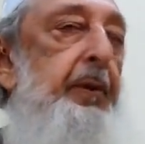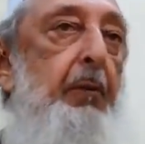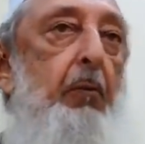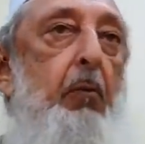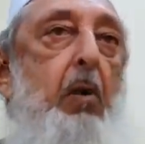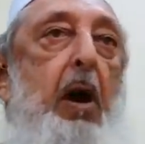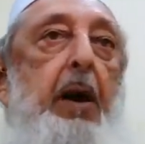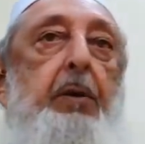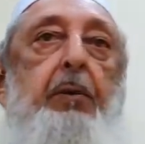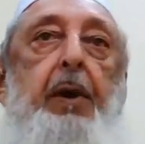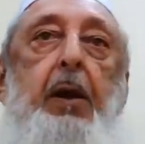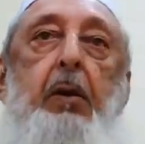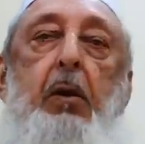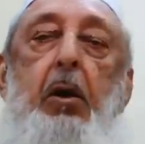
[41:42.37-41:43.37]
one
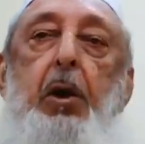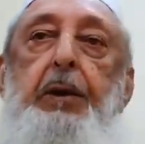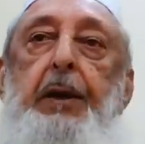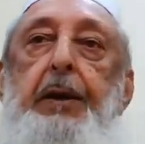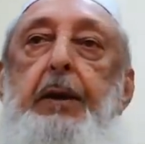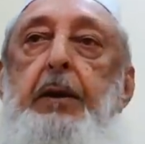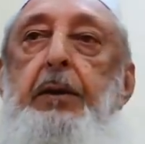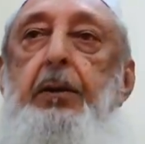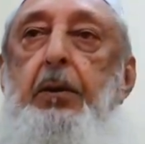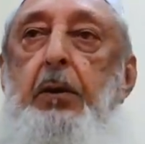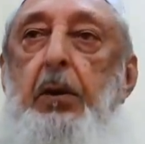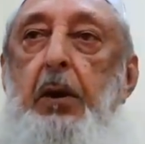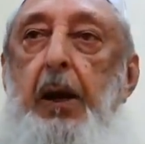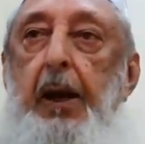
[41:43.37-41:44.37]
recorded in the
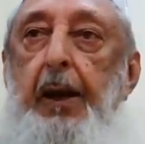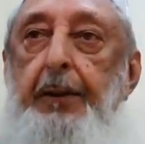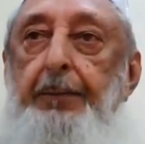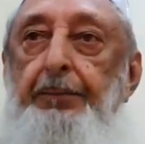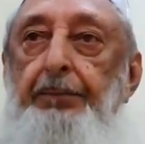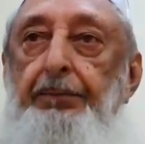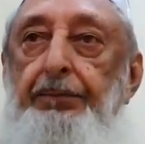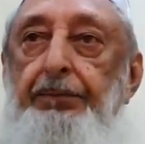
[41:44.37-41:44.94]
Qur'an